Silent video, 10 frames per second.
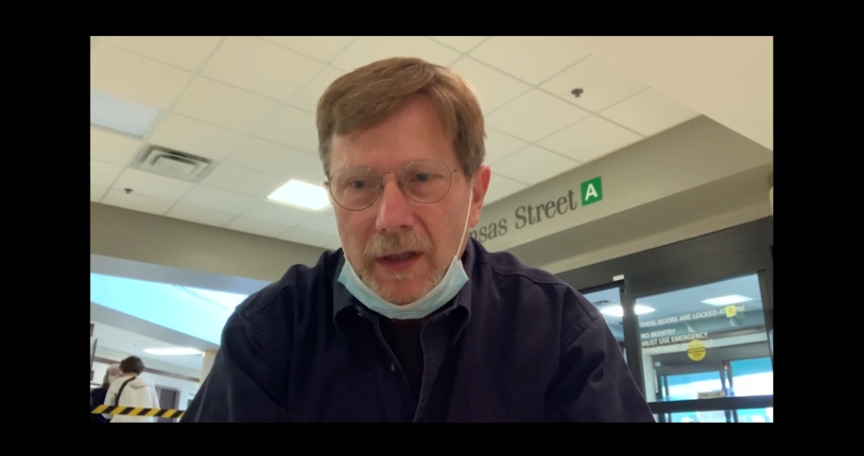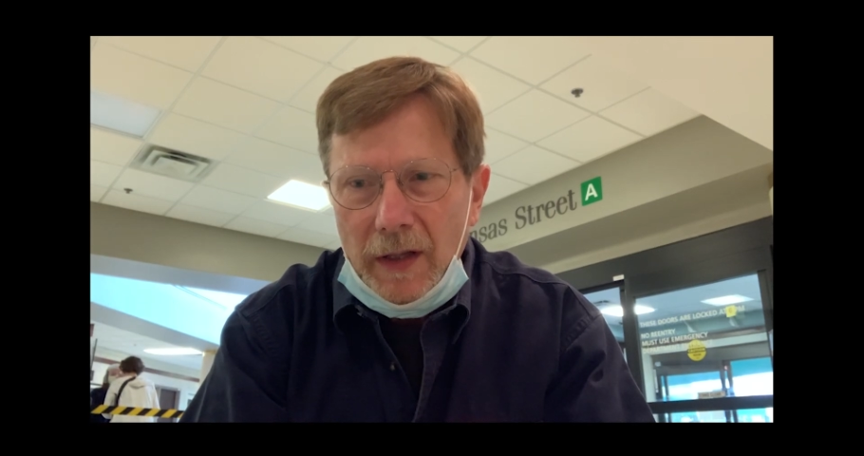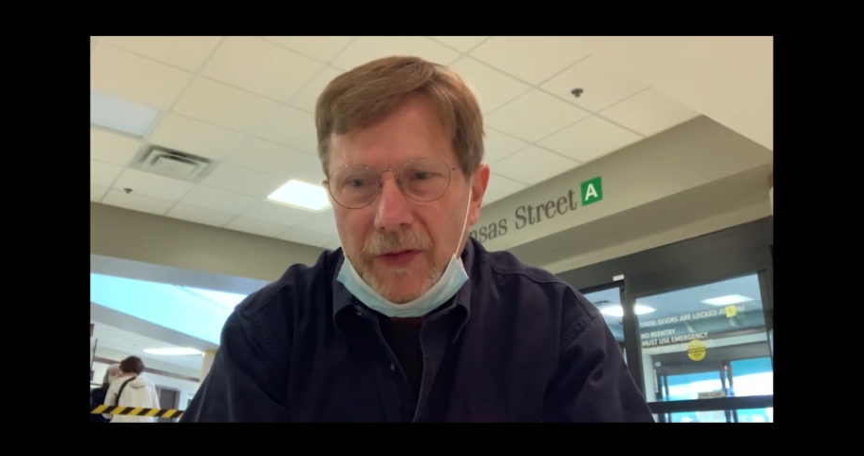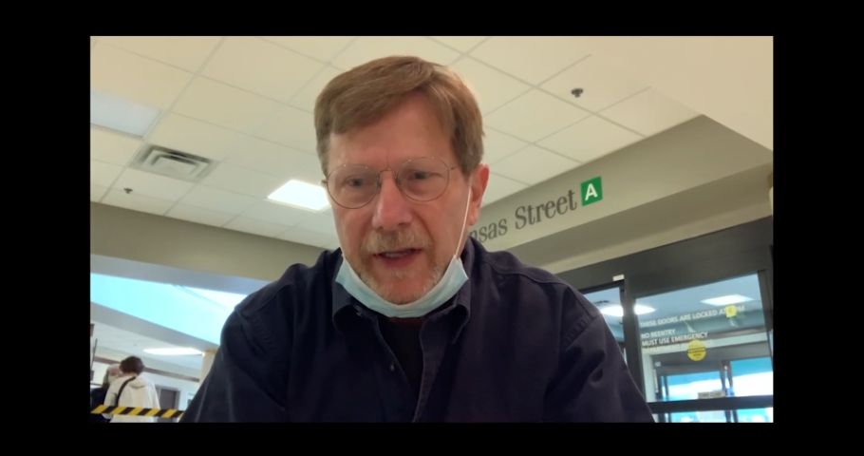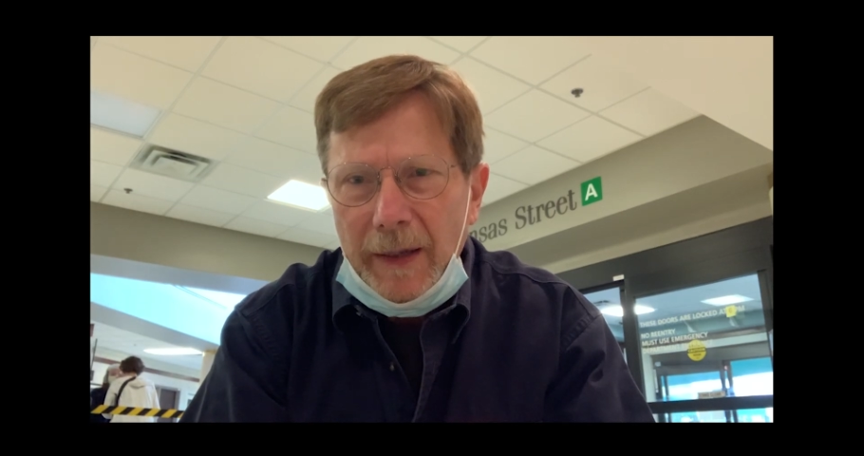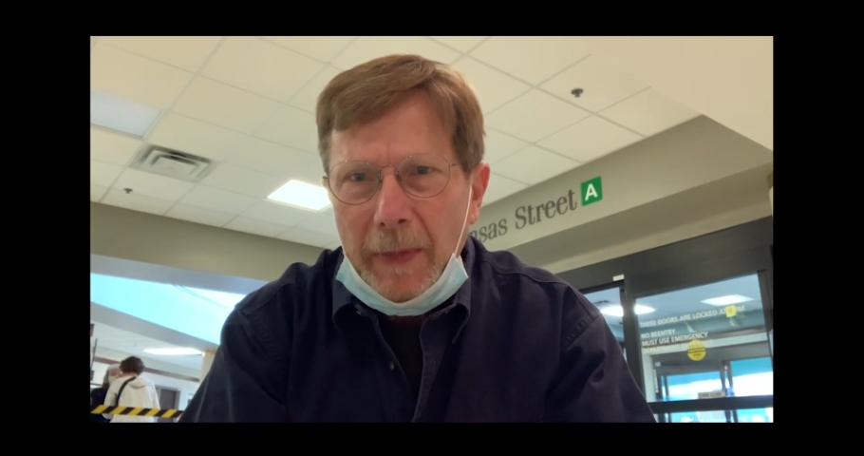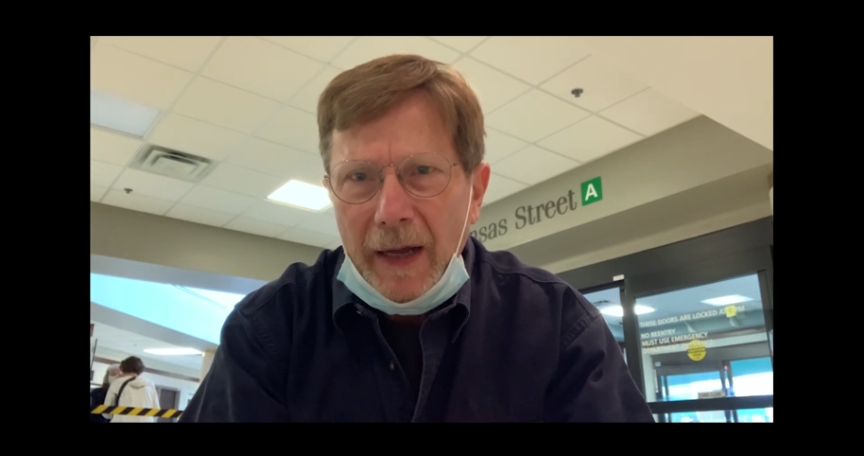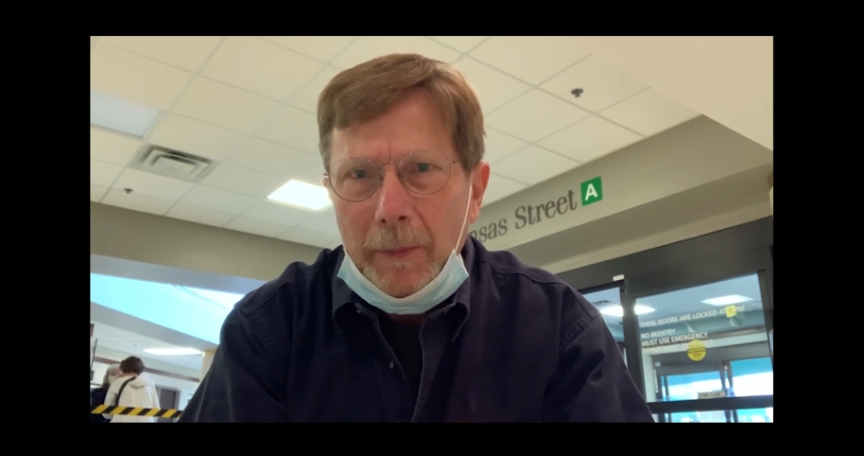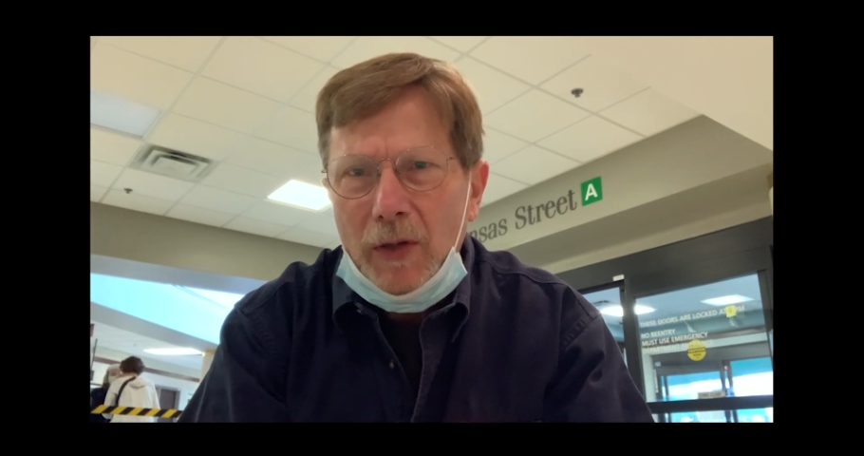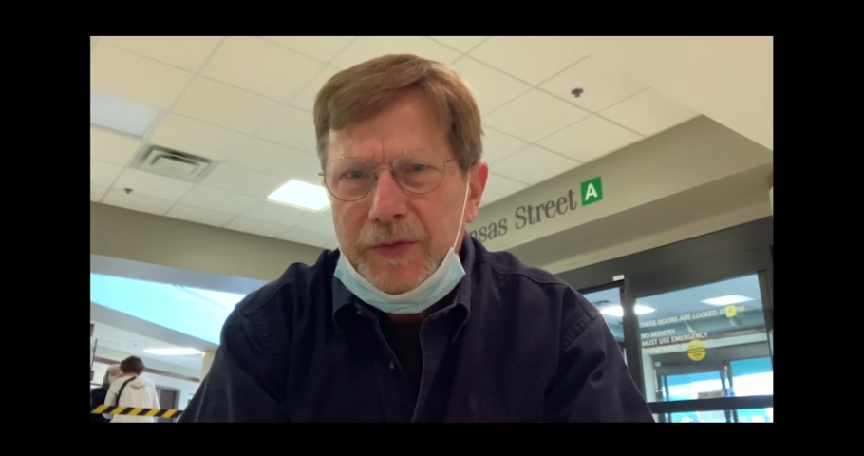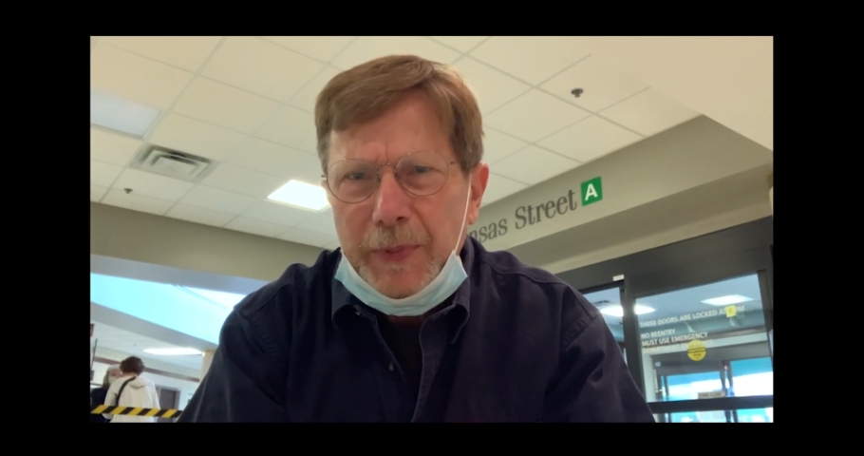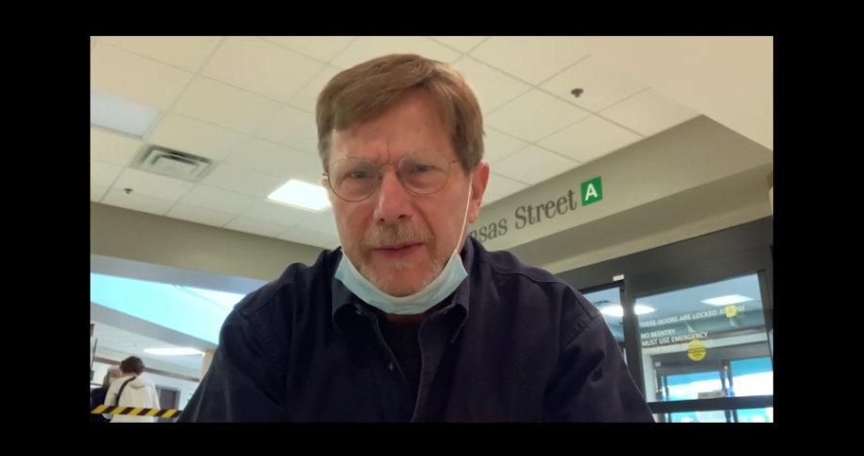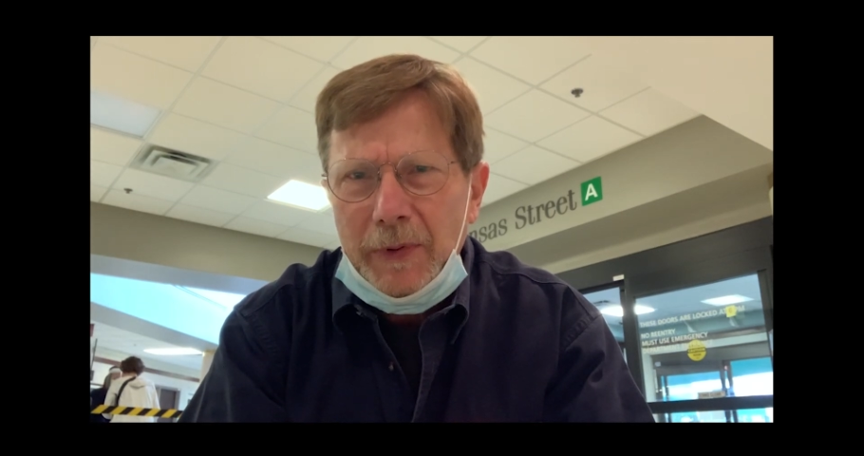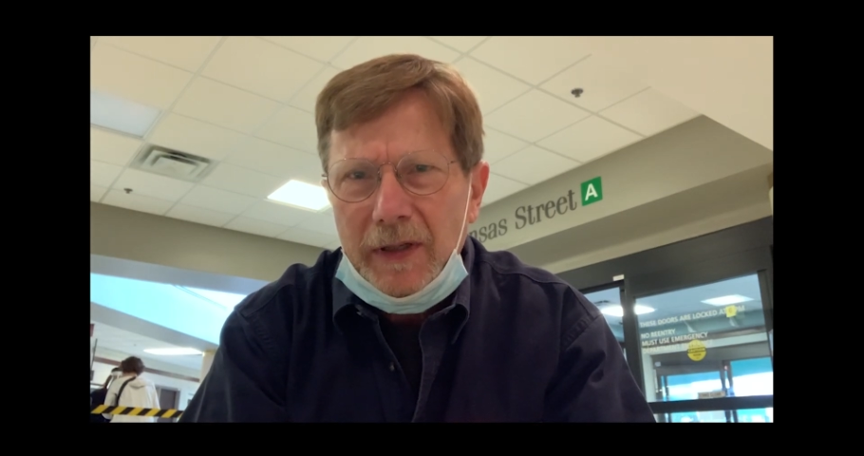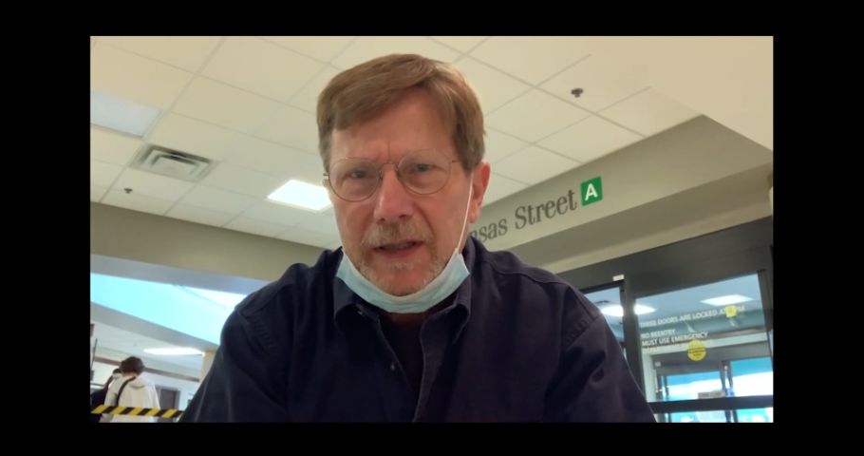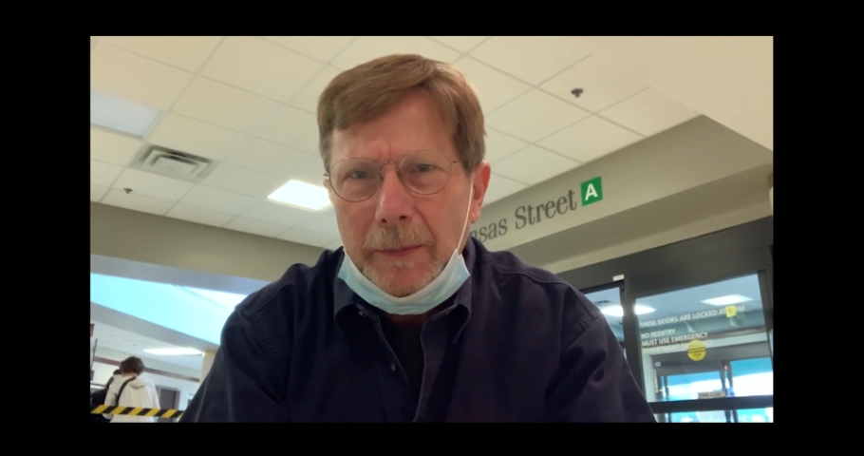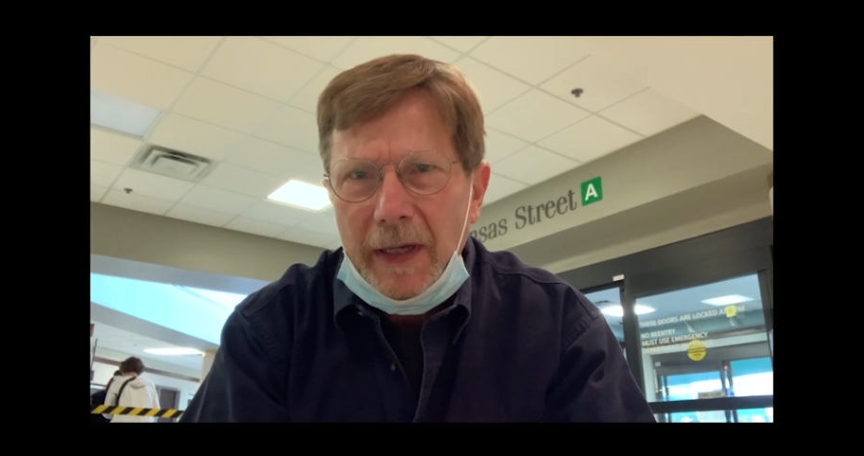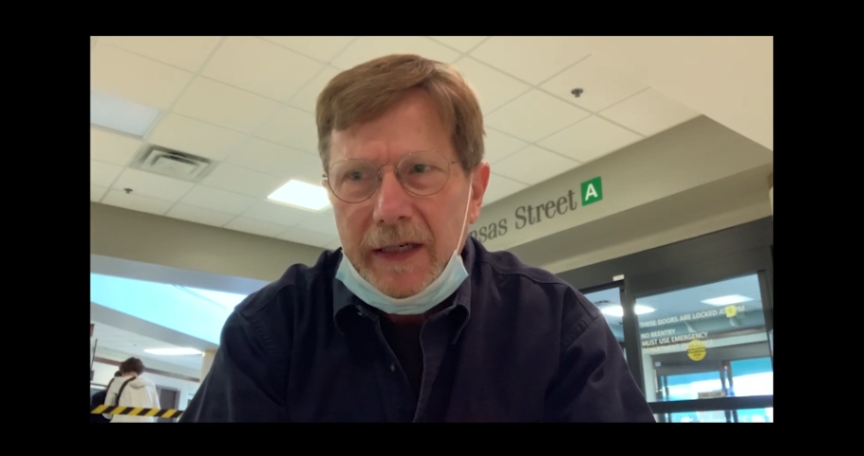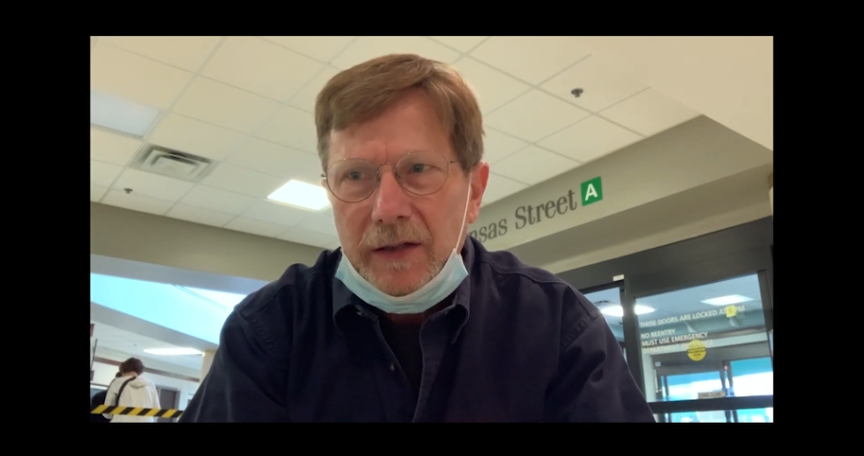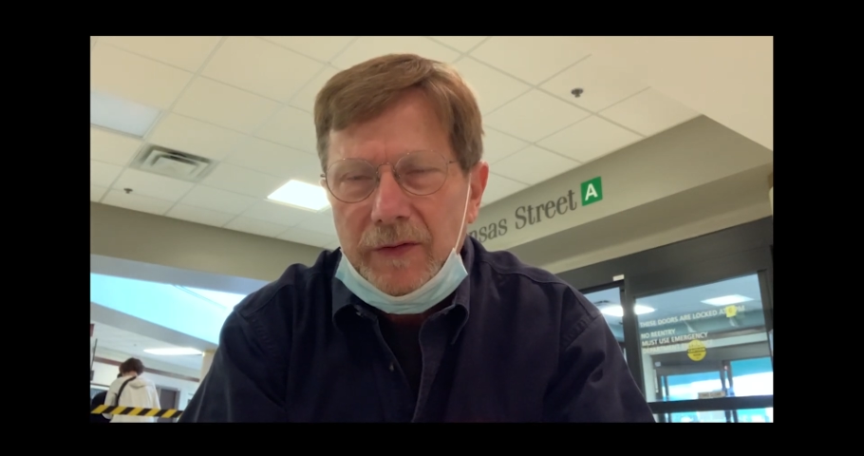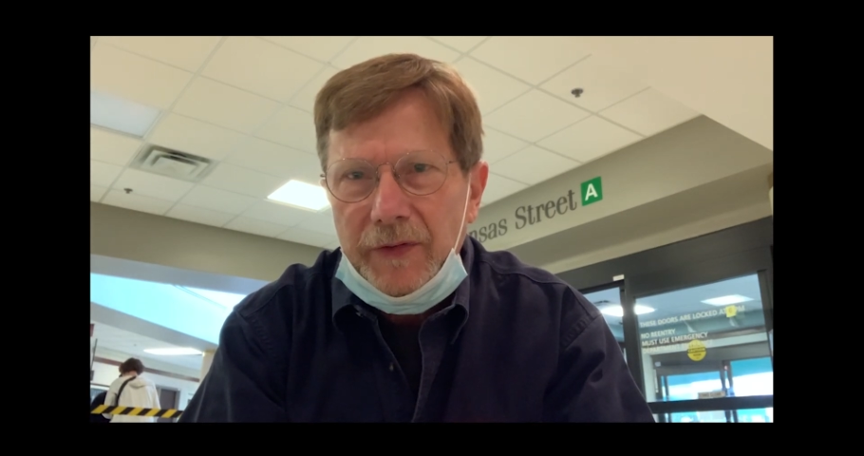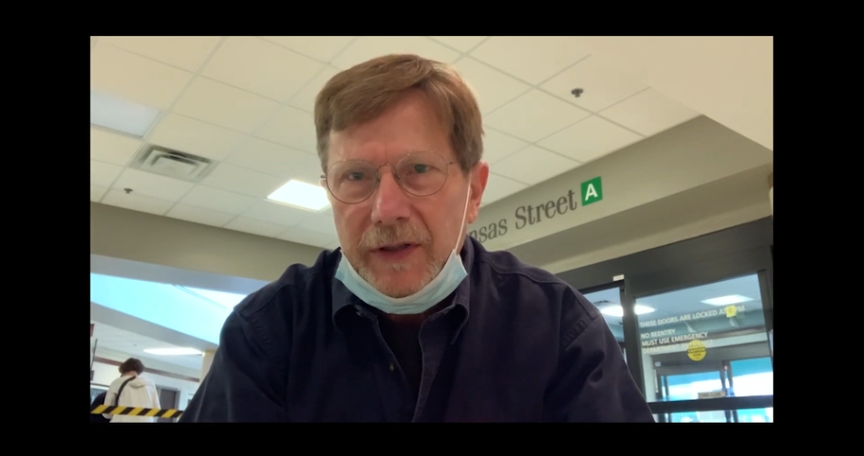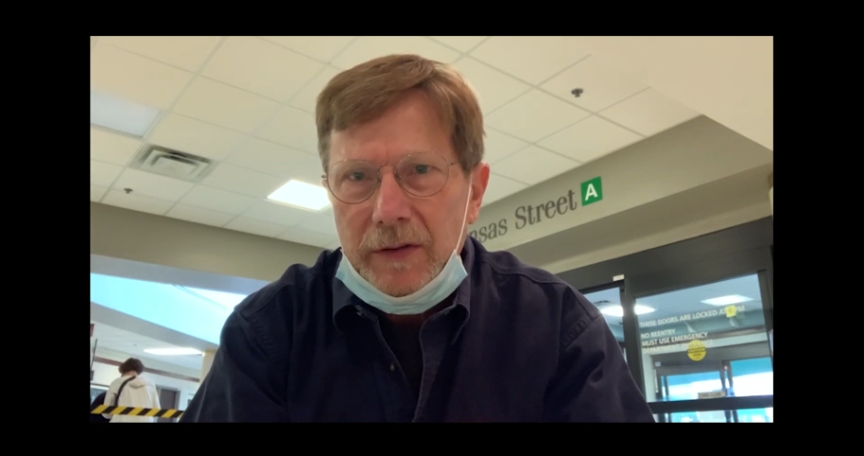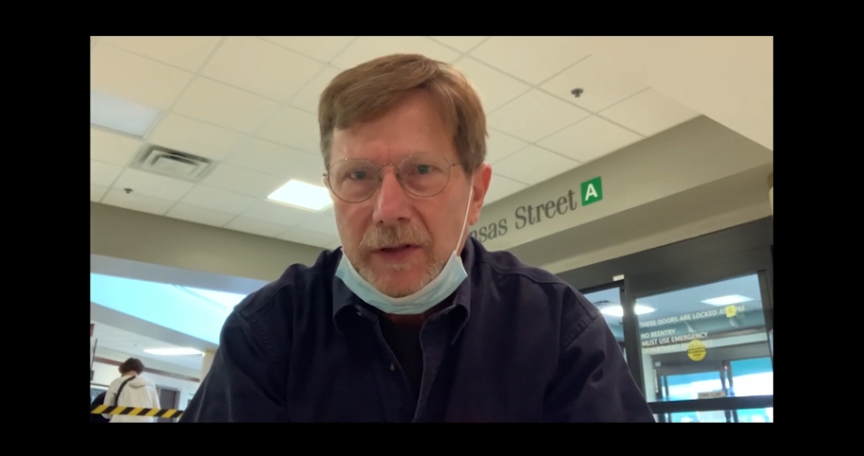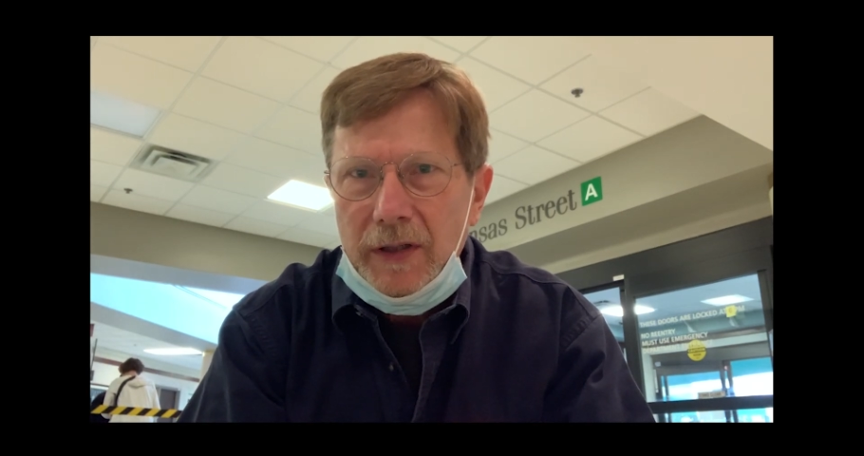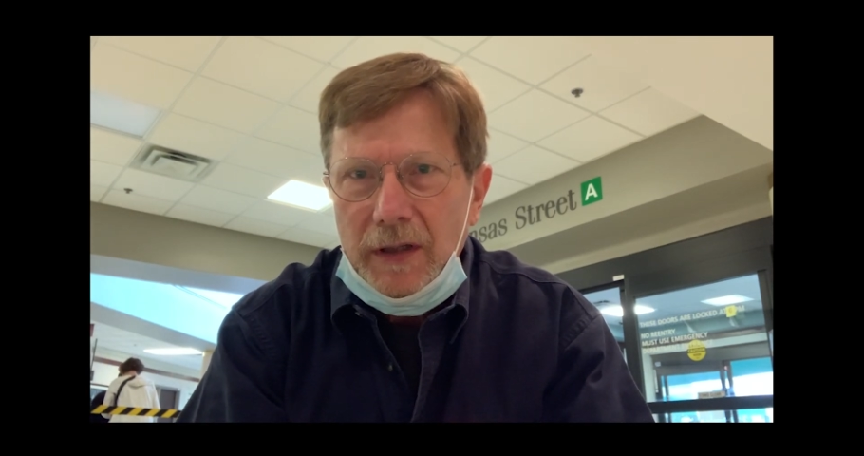think about, most people in the medical field